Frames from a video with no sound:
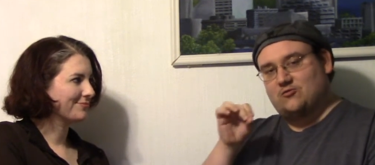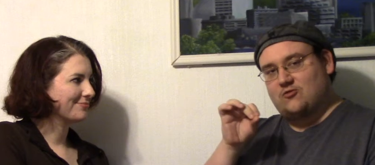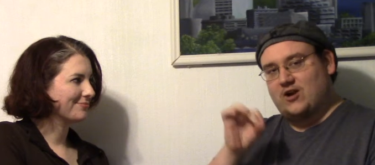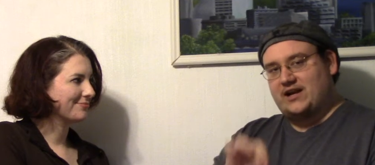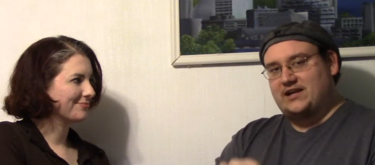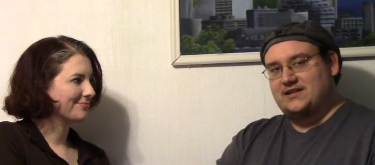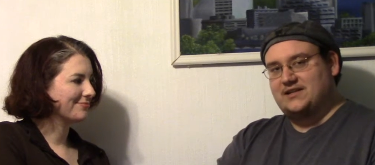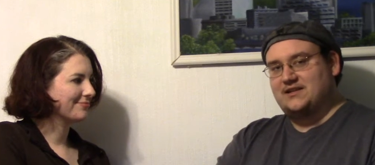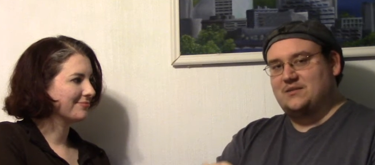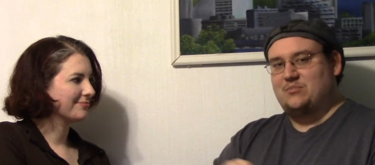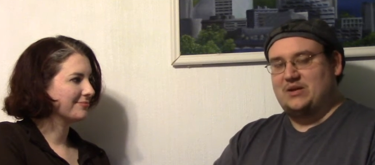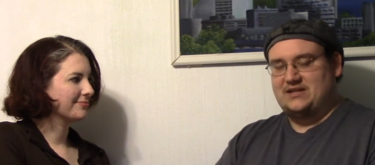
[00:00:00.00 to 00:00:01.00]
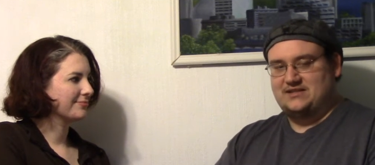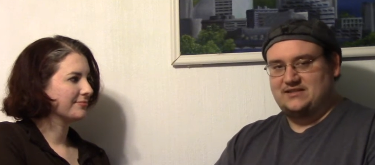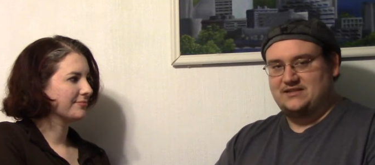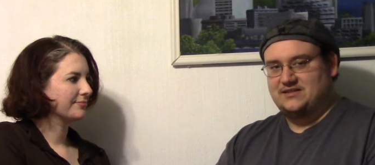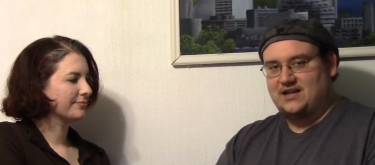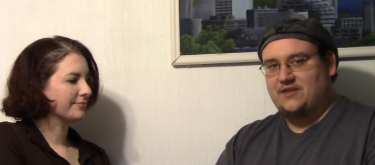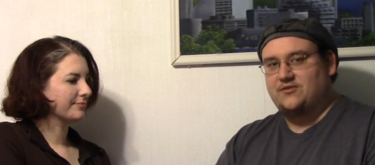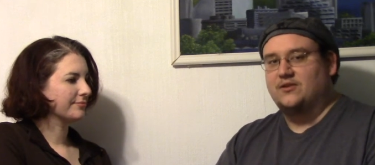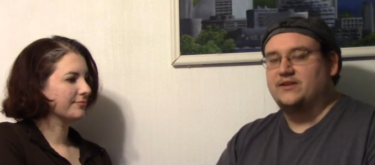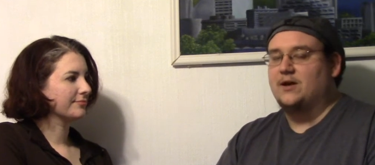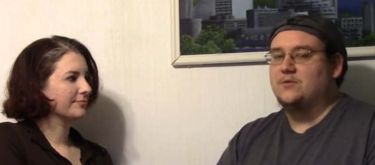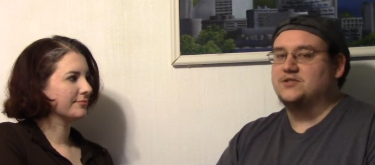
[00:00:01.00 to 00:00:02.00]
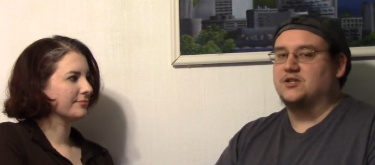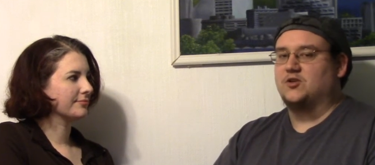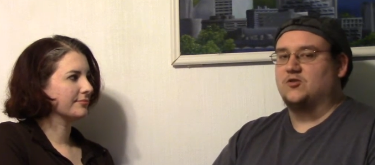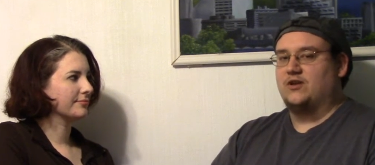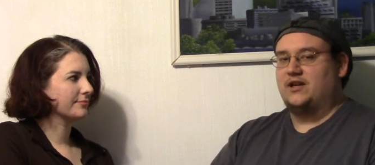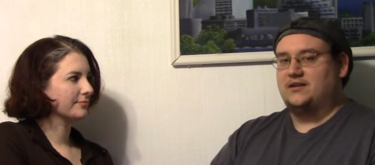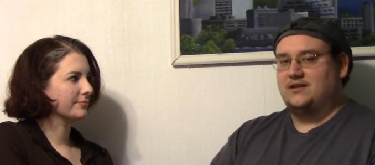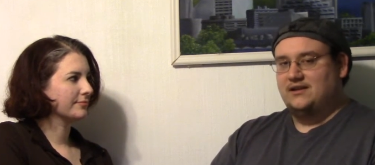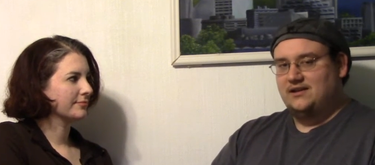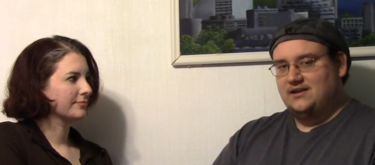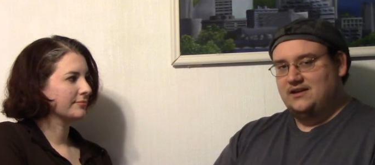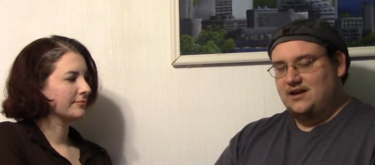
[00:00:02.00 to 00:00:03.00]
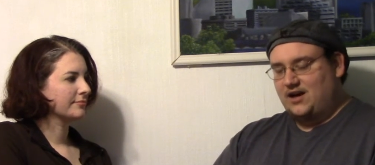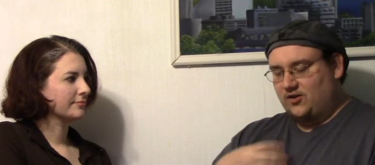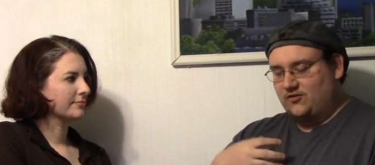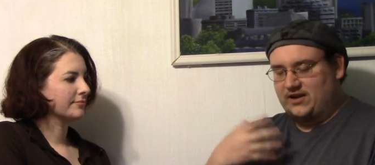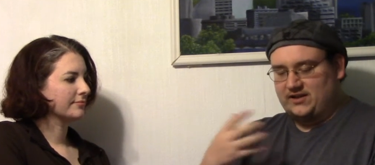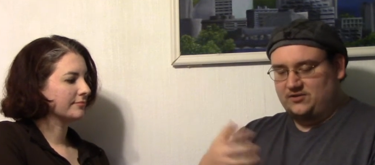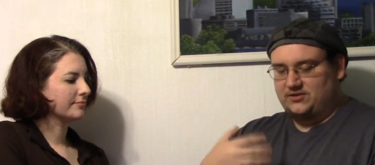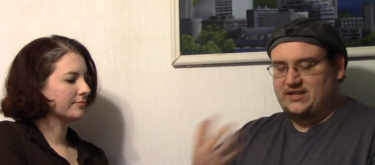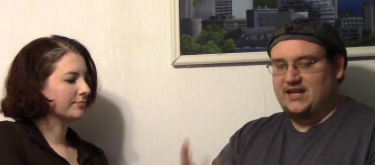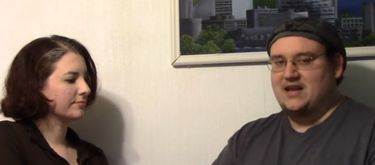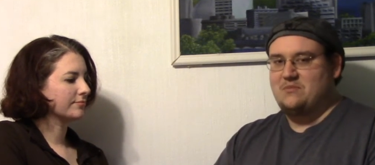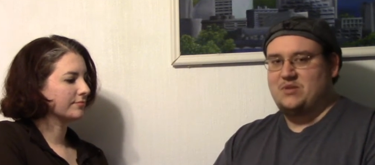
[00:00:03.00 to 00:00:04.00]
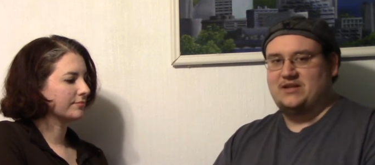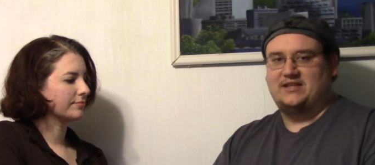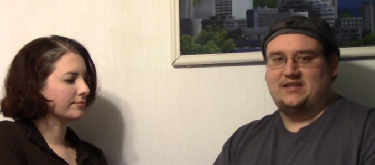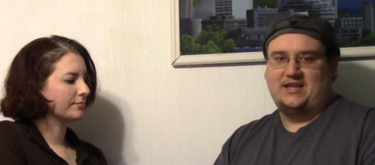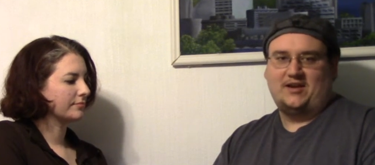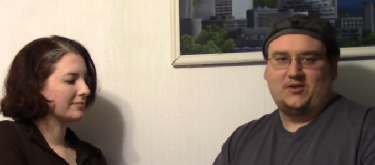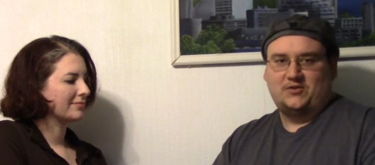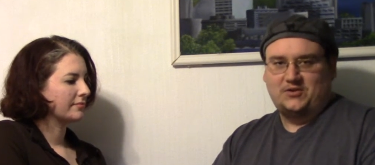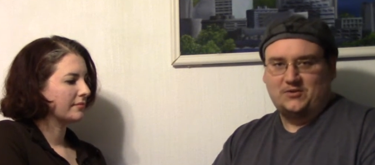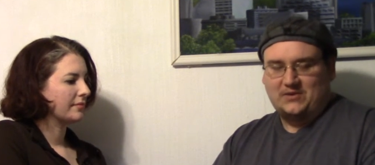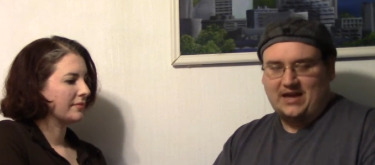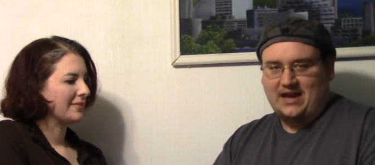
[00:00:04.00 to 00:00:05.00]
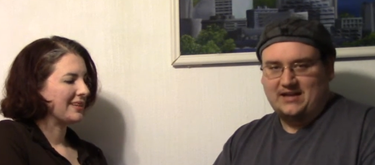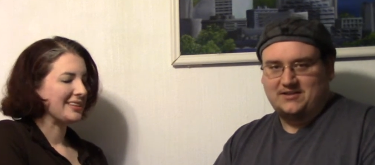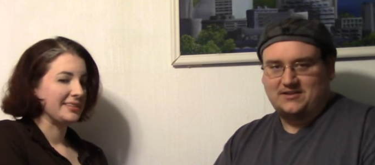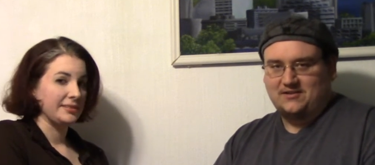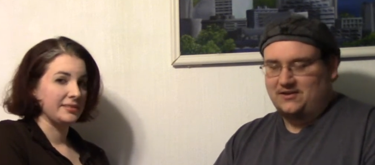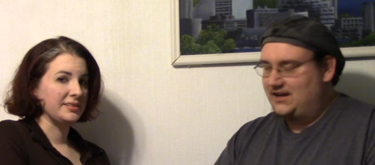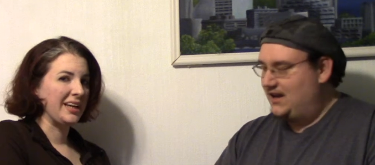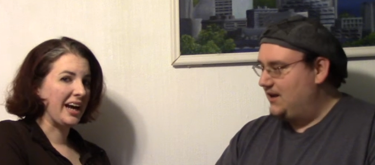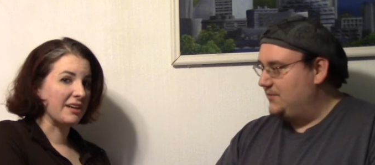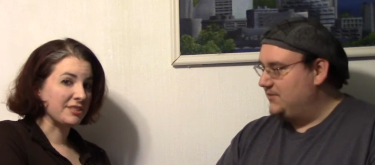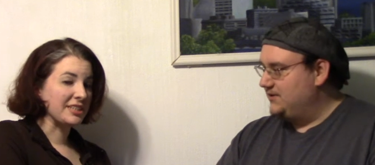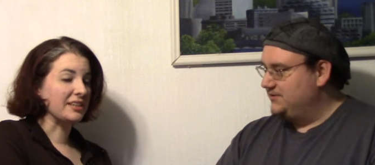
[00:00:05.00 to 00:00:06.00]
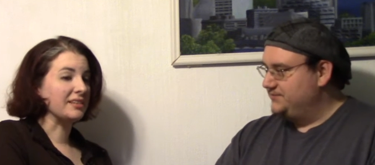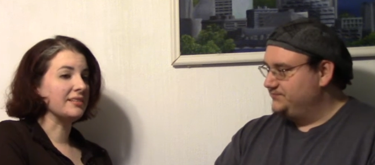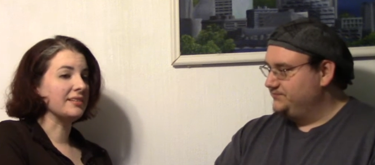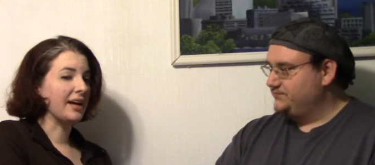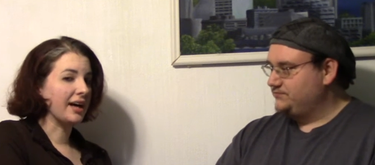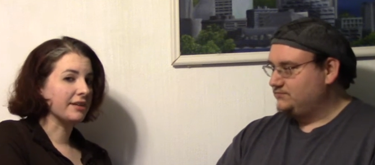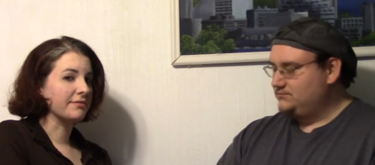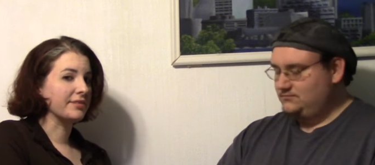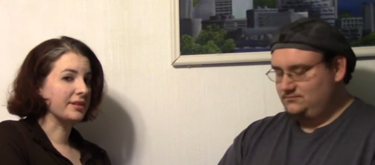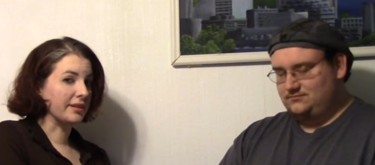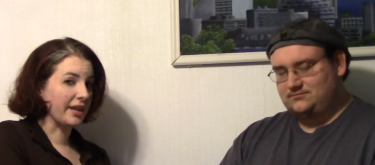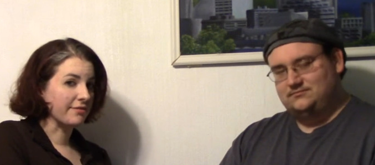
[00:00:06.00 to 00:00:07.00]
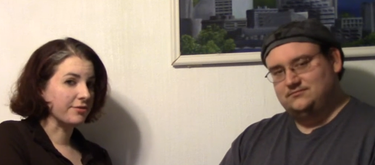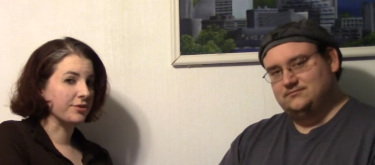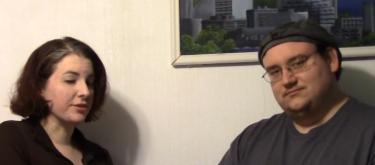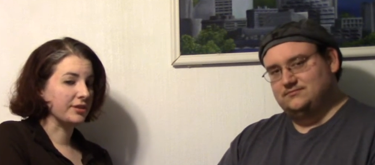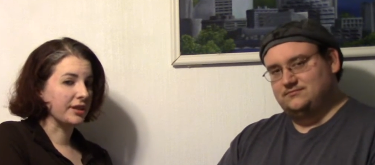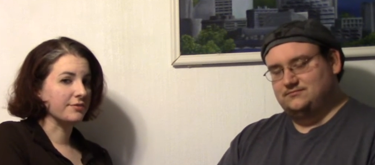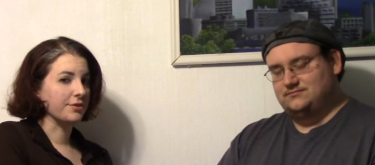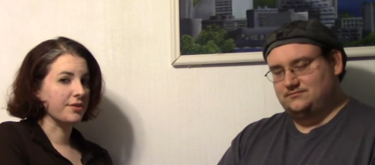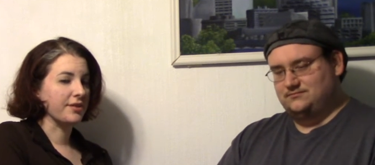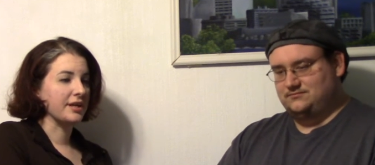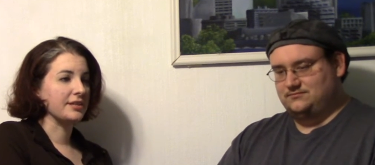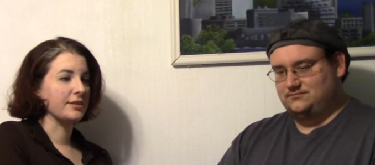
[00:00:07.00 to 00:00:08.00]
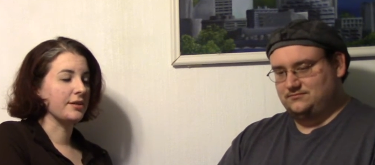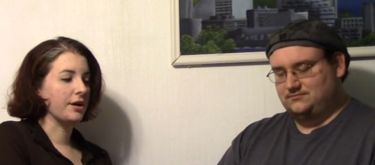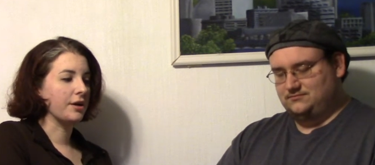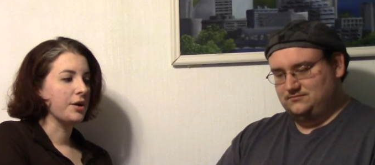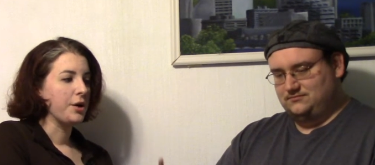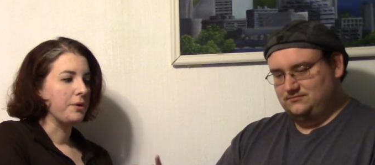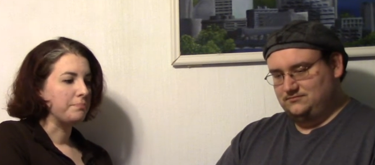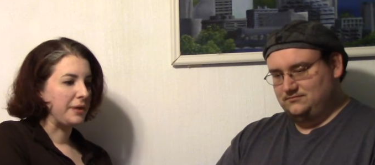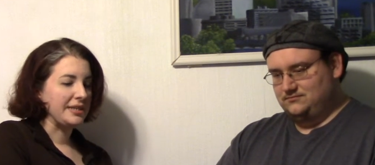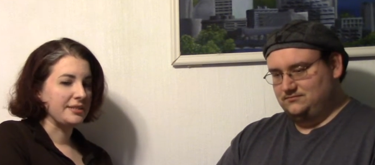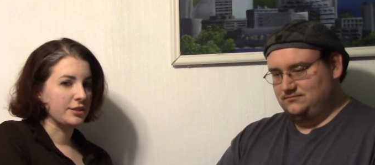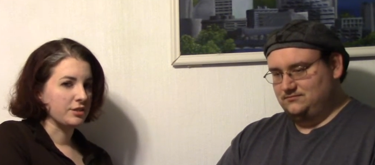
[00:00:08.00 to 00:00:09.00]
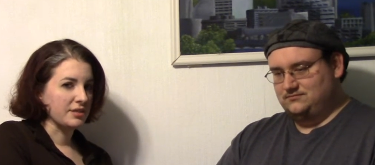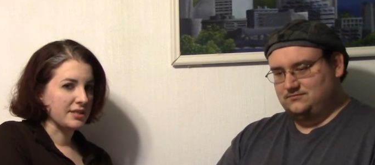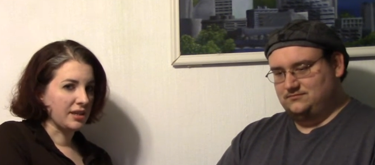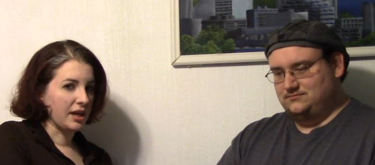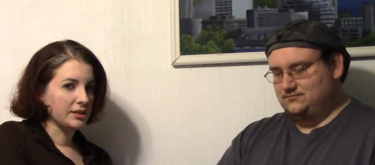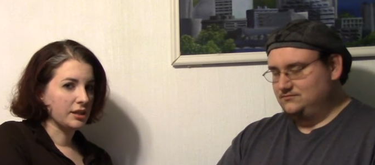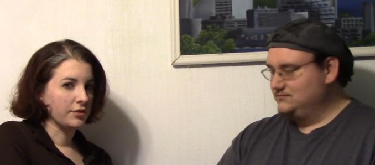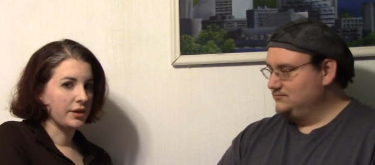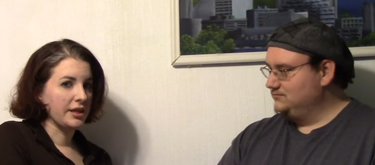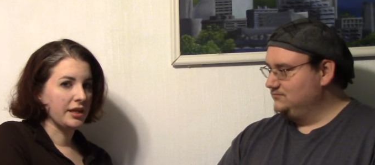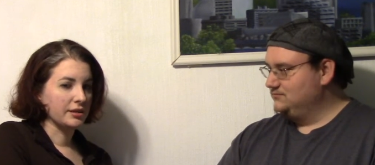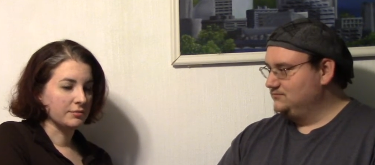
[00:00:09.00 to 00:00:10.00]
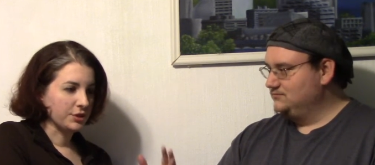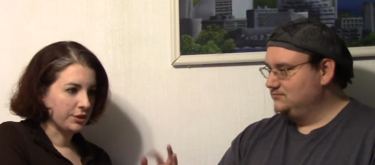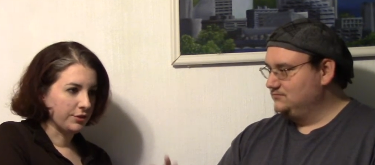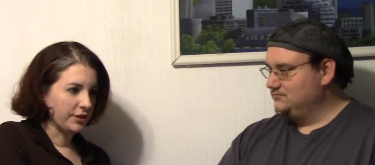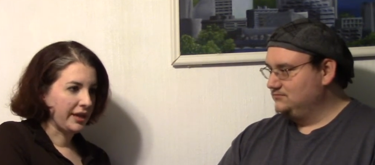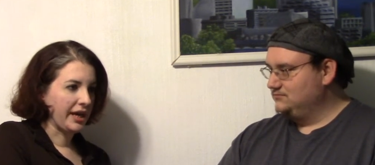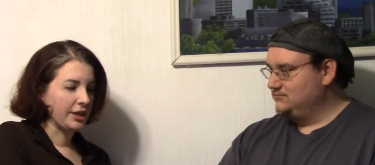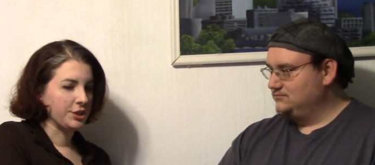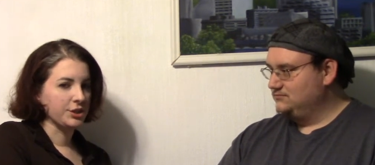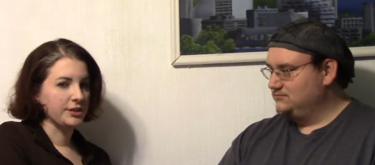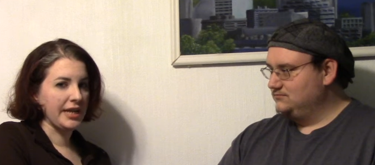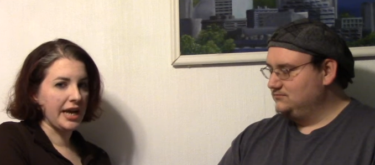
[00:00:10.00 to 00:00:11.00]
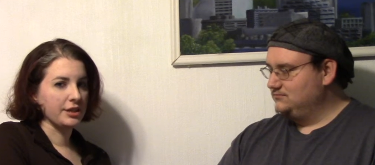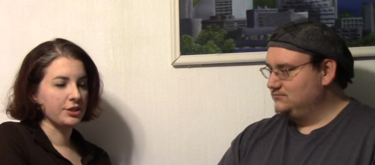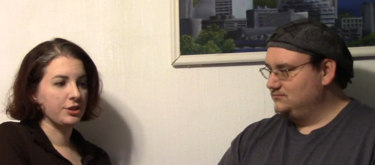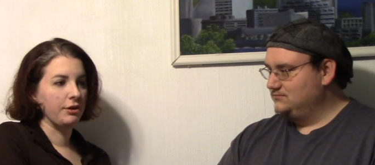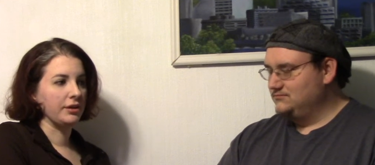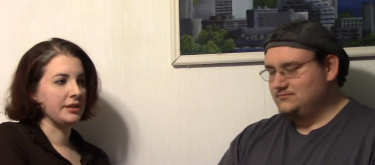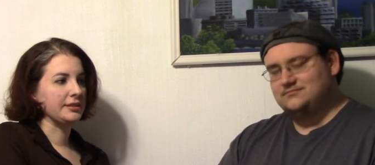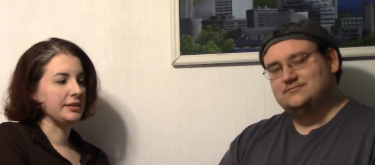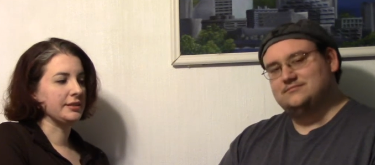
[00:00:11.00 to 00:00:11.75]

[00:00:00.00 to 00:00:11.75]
Speaker 1: right into the bases. I thought that was a great a great little tidbit that they could do to add to their game. Yeah, I've
Speaker 2: seen a lot of clever, clever things in there. Bases with slots already in them, so you can add your status tokens